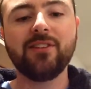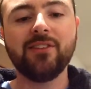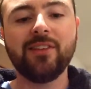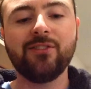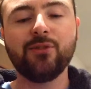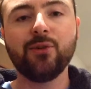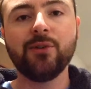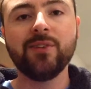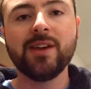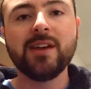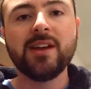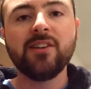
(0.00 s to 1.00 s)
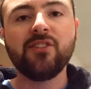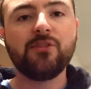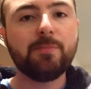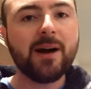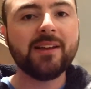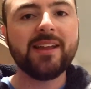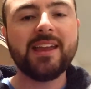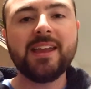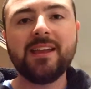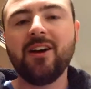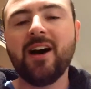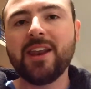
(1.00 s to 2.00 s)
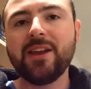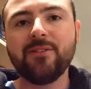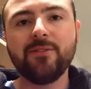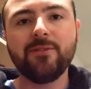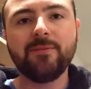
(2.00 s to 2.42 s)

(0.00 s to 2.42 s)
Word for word: this sort of spunky kind of